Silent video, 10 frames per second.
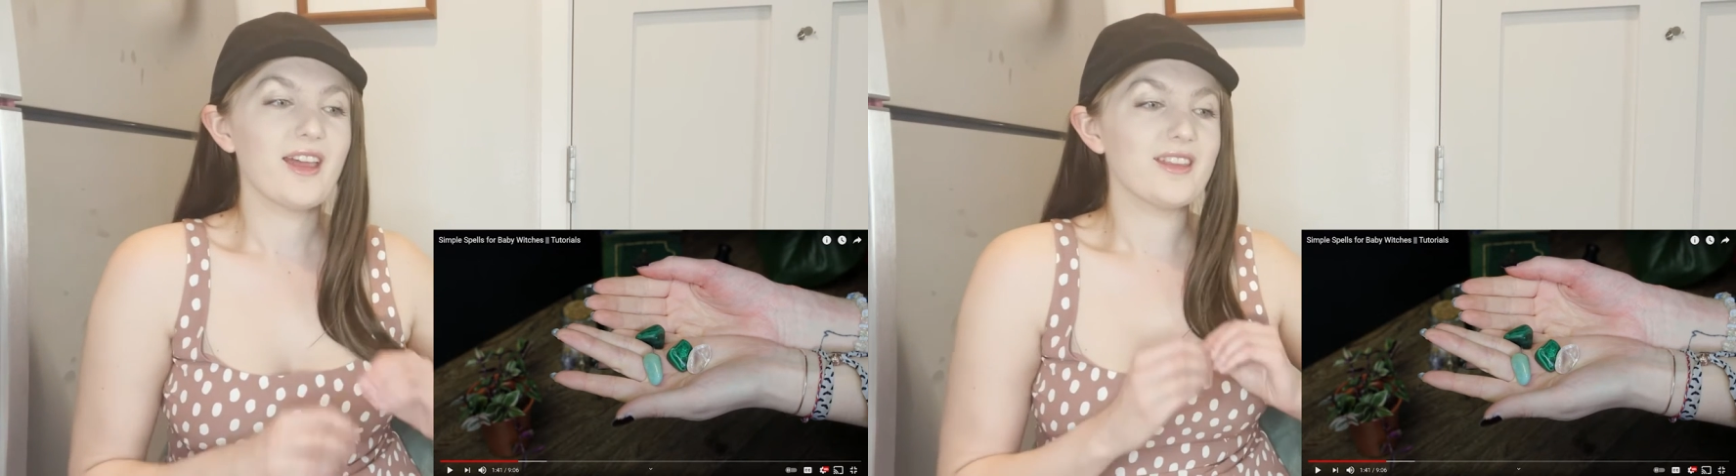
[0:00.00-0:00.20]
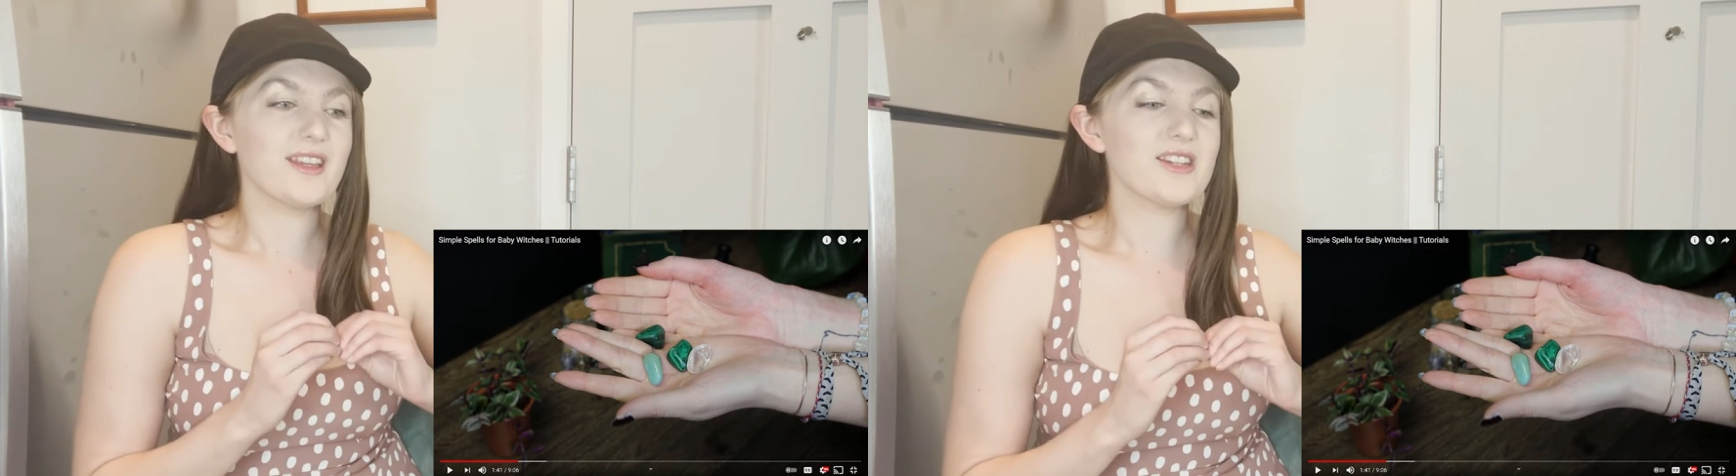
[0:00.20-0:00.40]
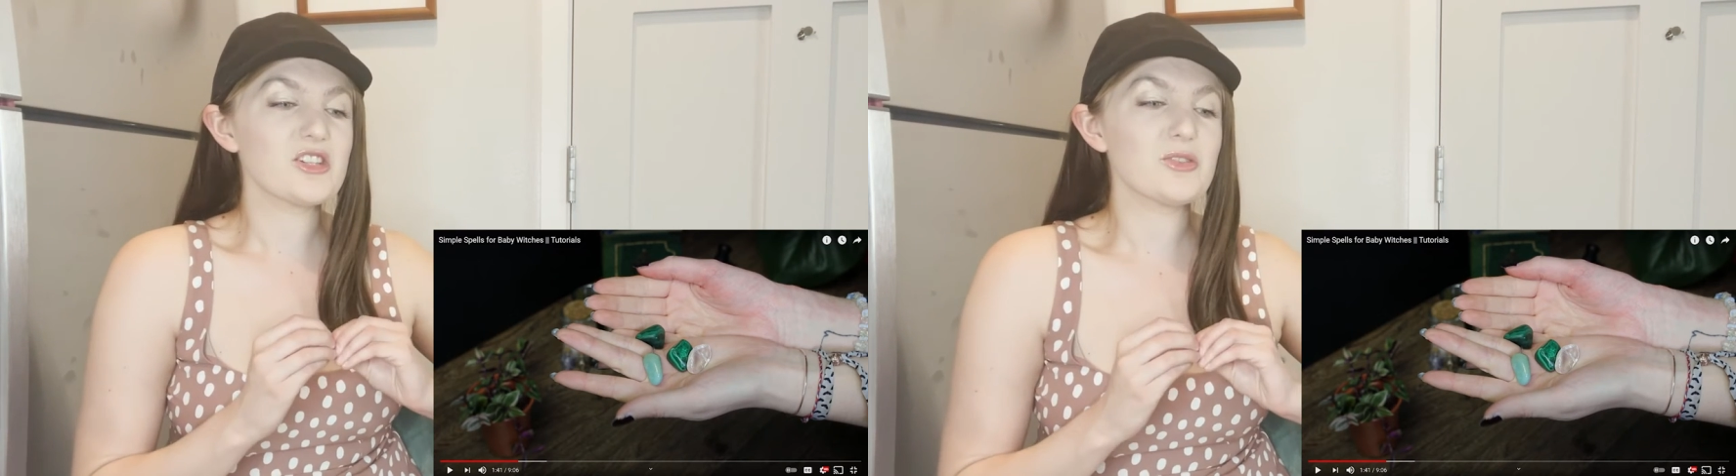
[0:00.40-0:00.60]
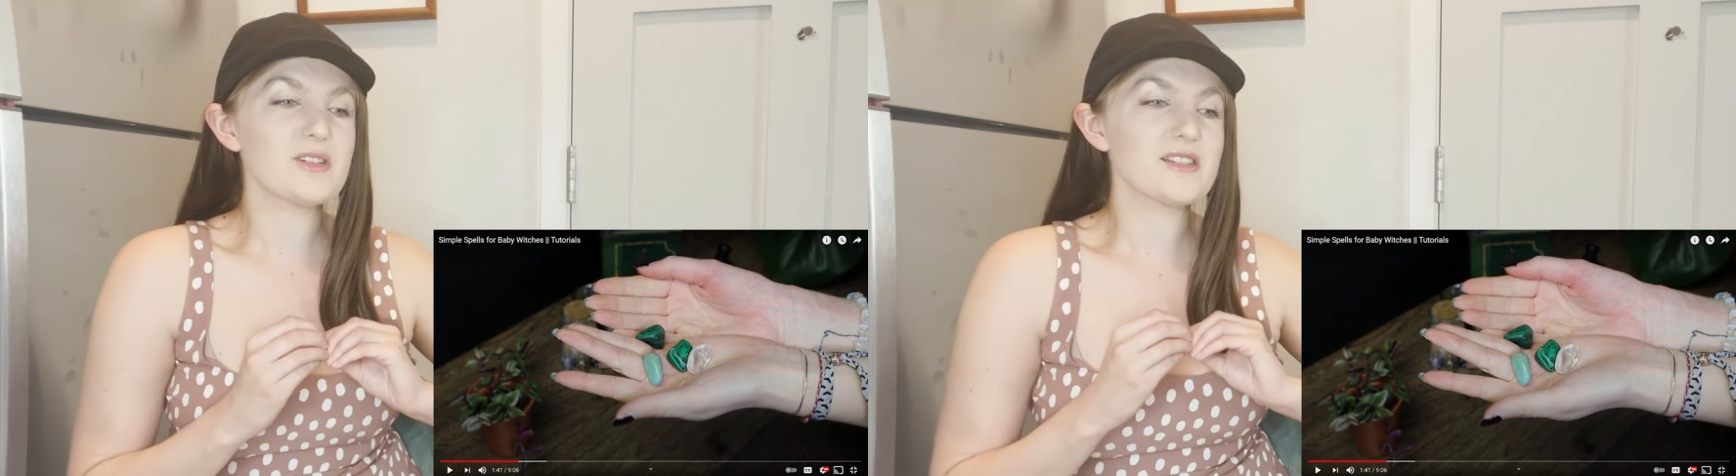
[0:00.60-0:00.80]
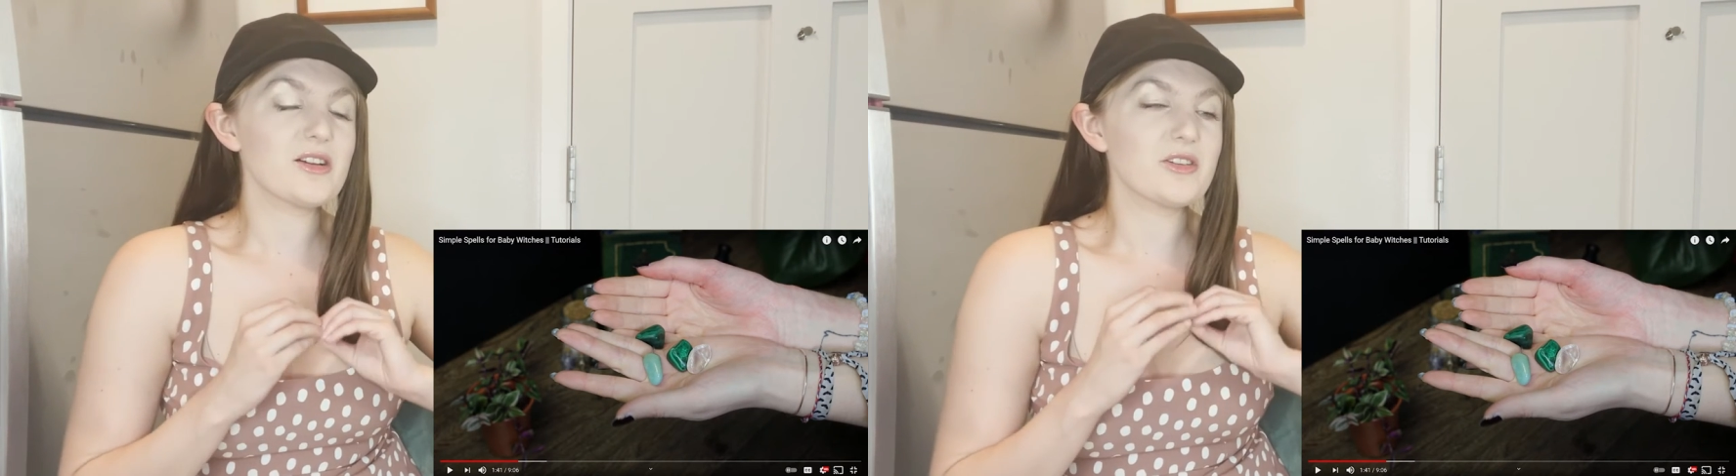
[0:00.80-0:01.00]
The issue
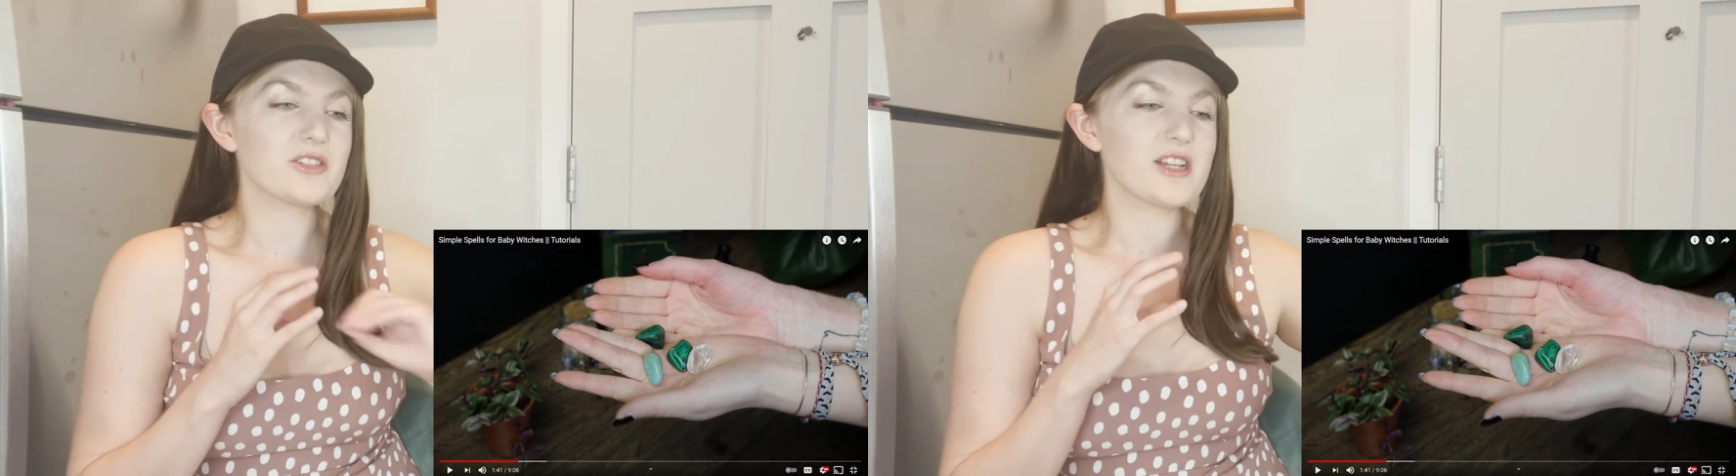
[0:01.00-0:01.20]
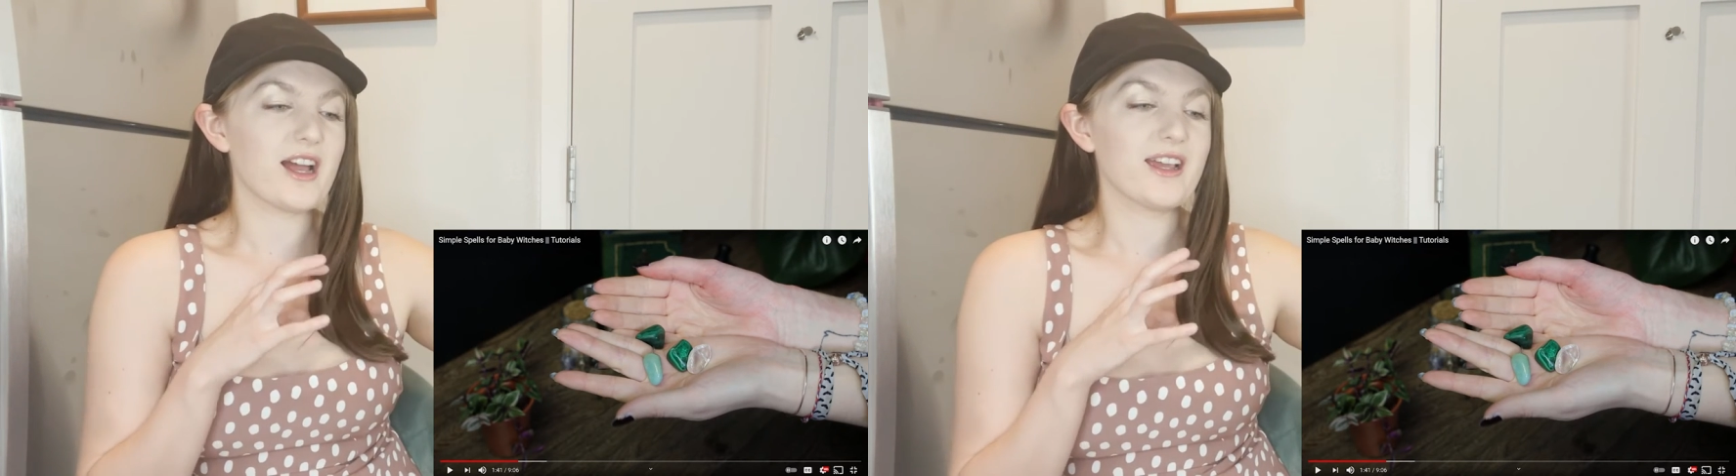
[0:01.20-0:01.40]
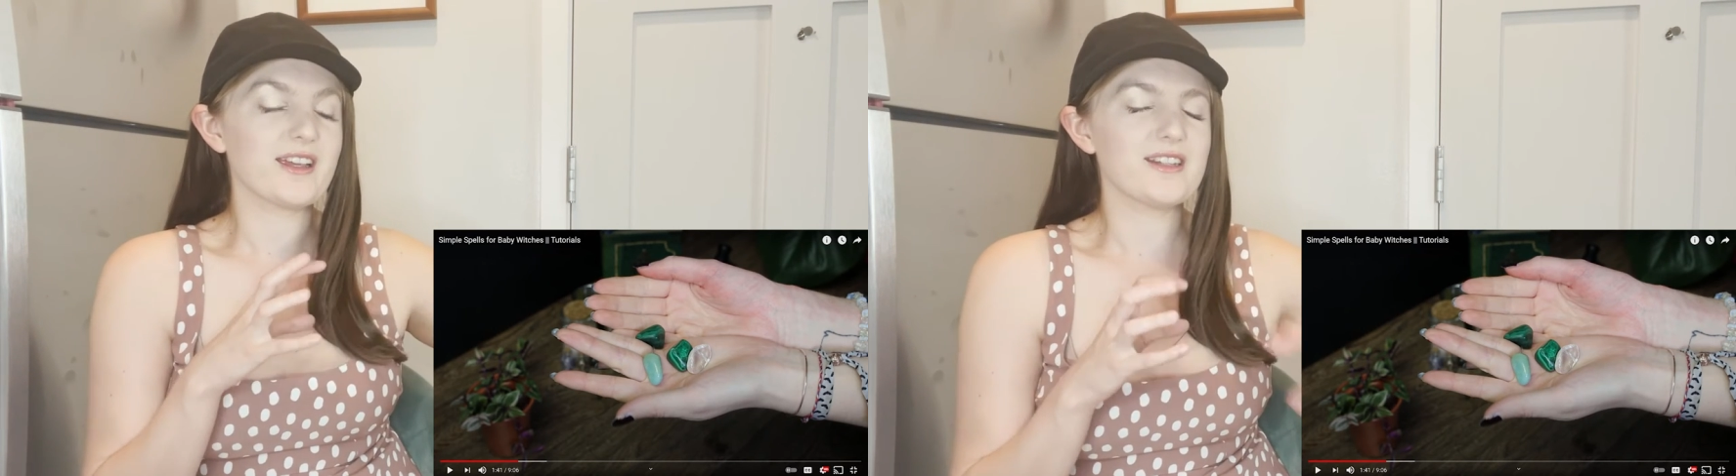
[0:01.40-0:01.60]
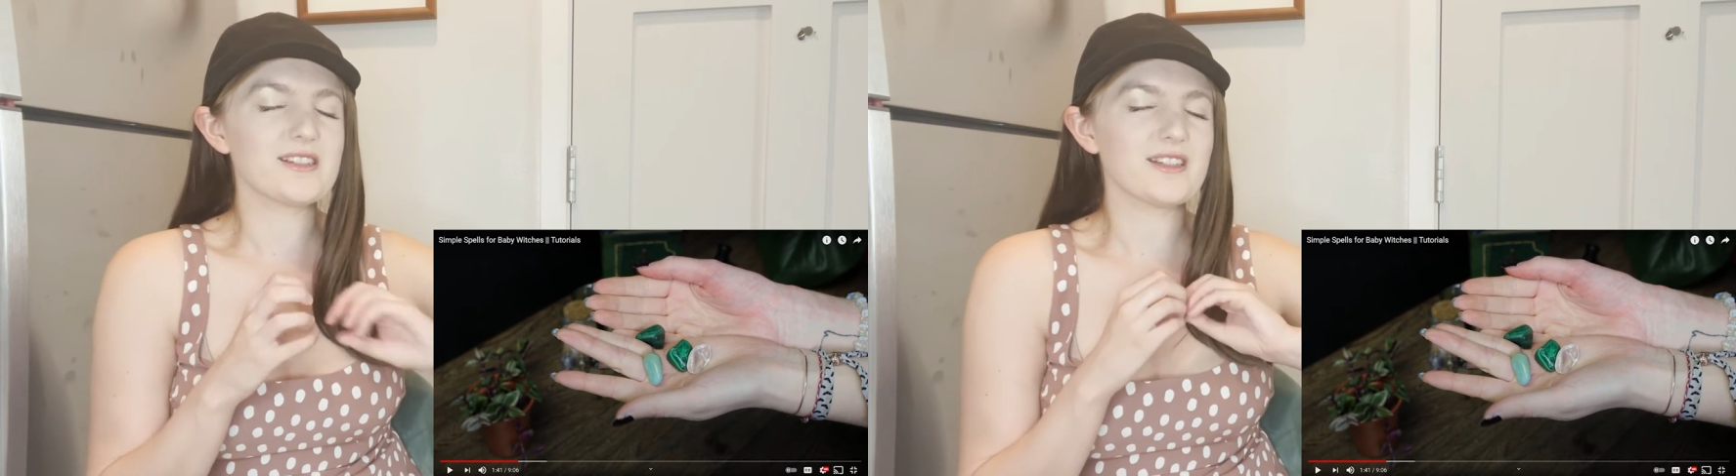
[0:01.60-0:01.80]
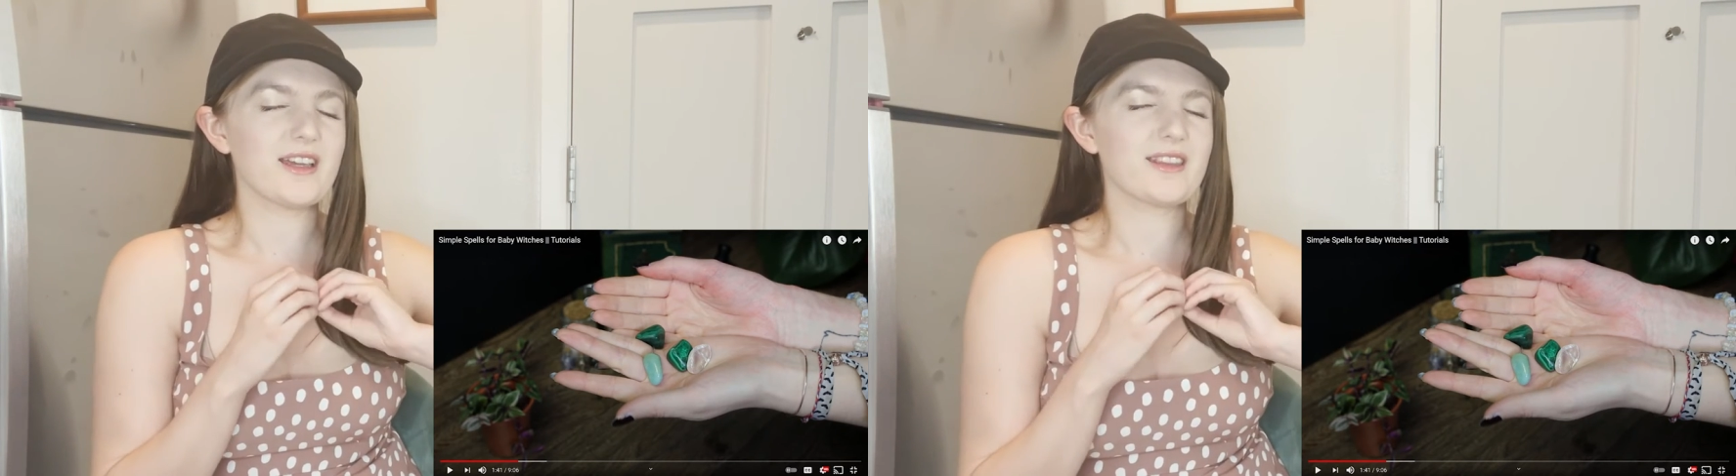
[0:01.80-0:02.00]
is though, you're tying
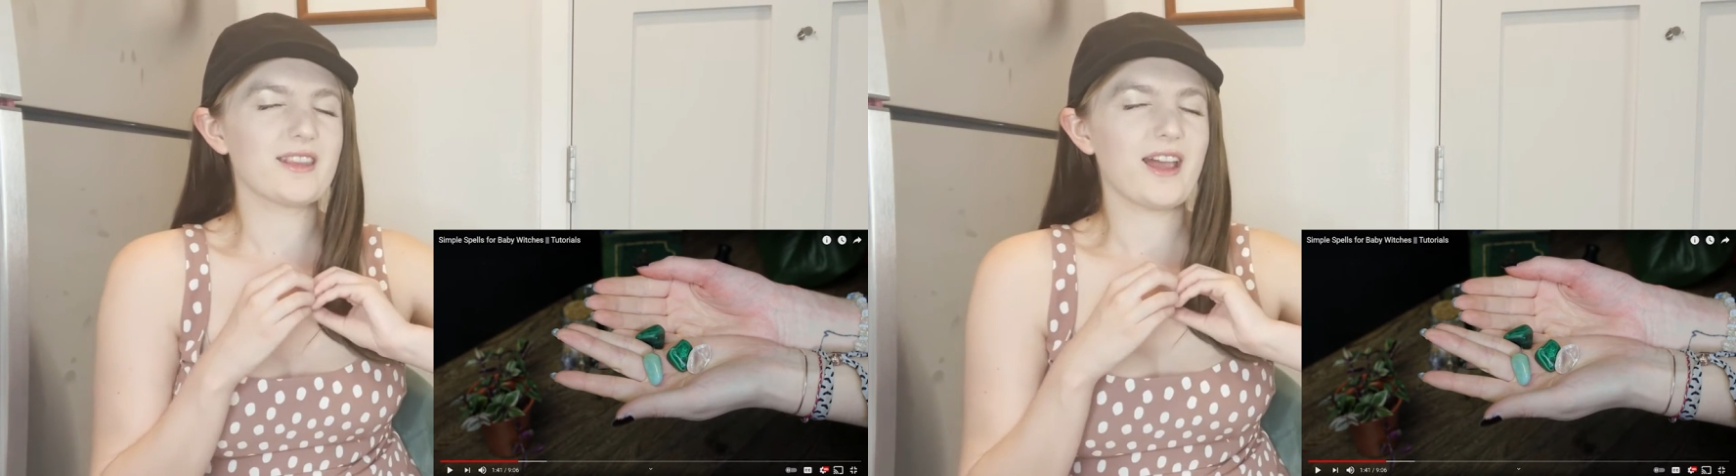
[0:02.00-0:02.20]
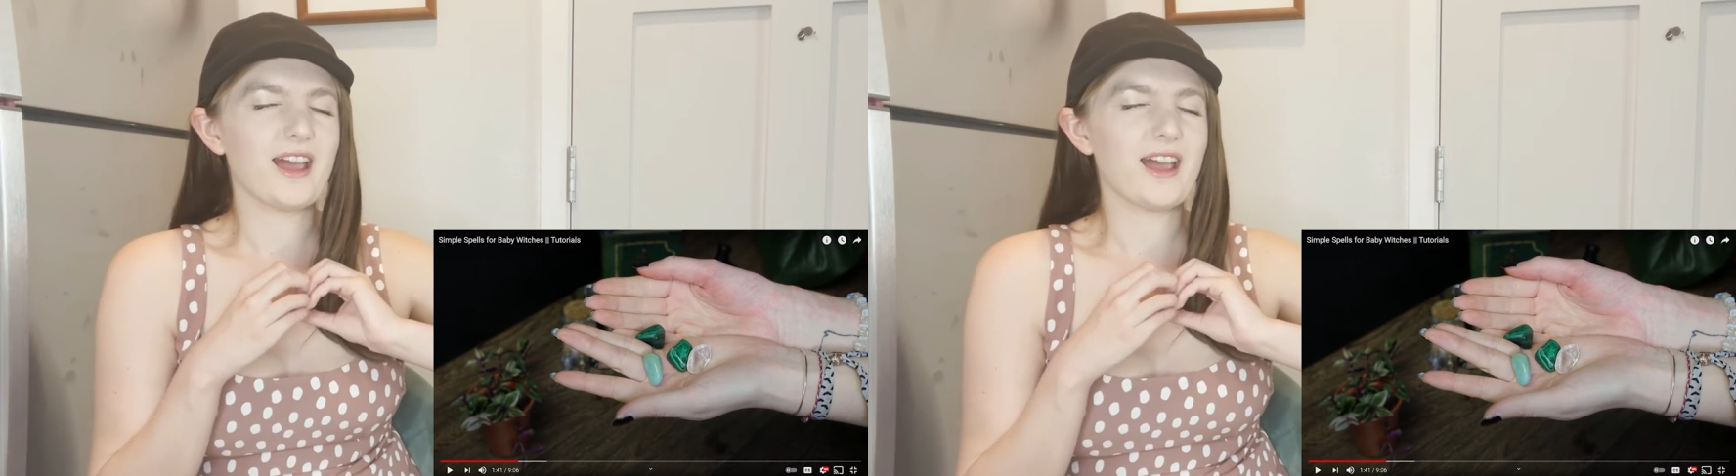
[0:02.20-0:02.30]
into the